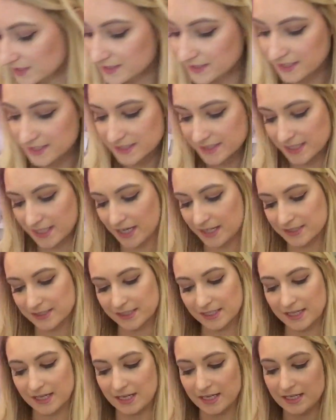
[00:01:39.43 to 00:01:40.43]
Next thing I
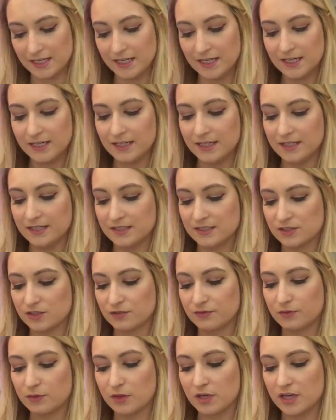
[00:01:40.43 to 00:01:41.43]
see,
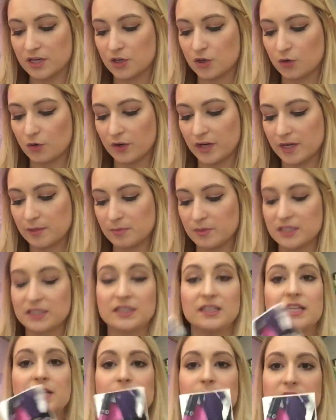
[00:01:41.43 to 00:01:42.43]
Sephora Cream
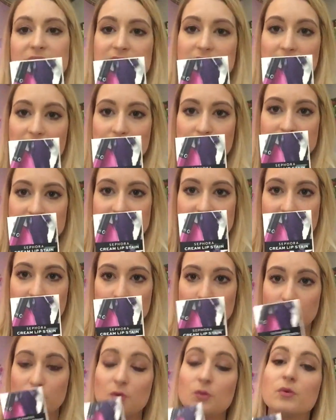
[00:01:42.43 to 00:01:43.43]
Lip Stain
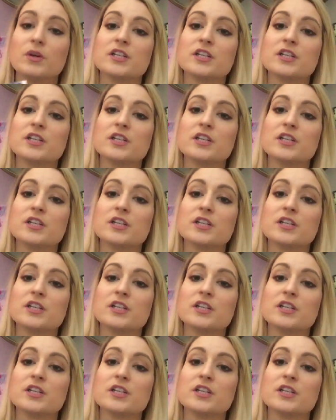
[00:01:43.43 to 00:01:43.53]
Sample,